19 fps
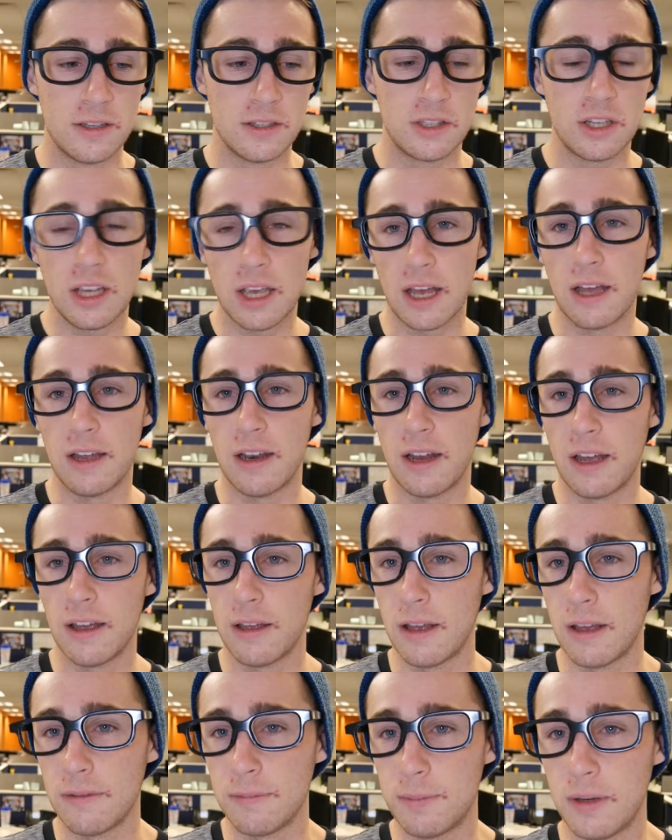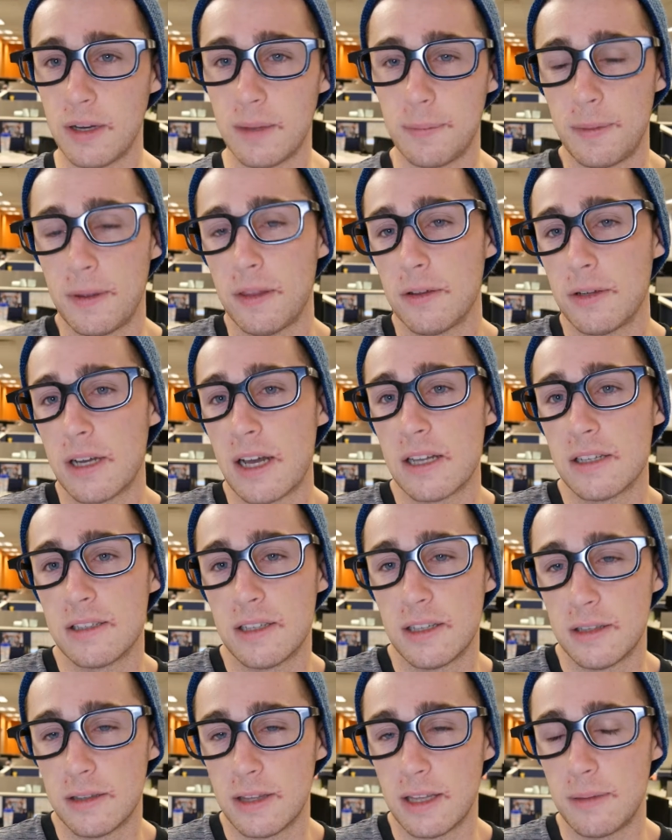So yeah, and I've put up other
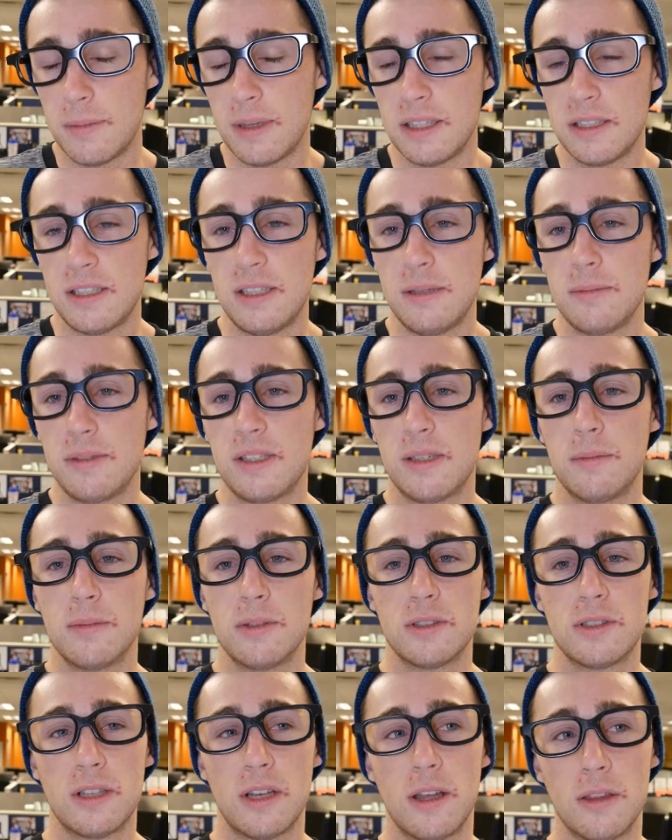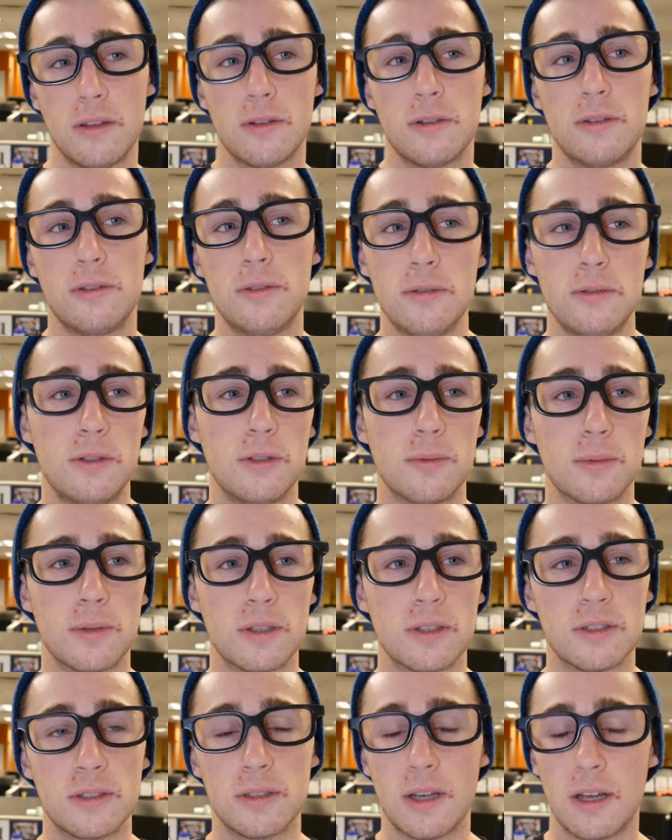content that may seem similar to other
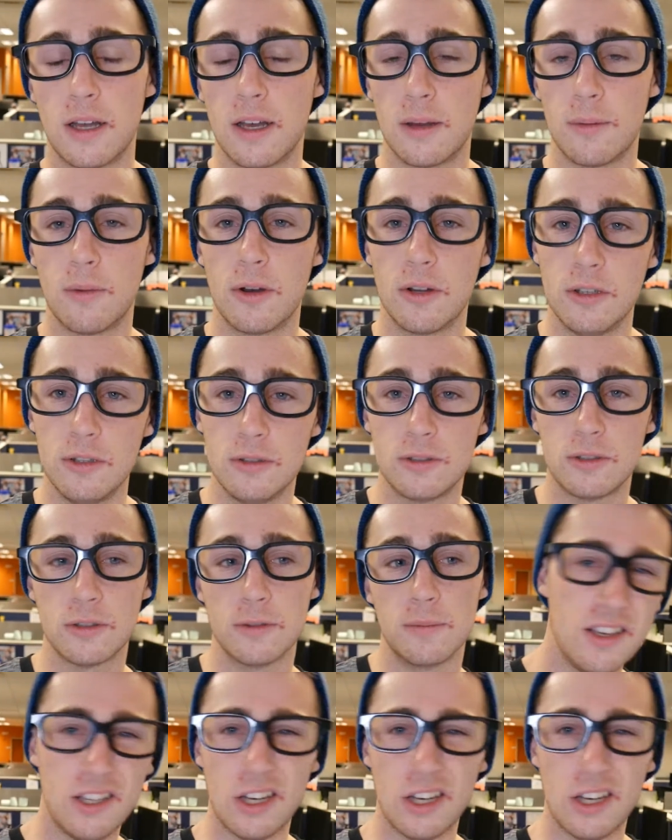YouTubers on YouTube.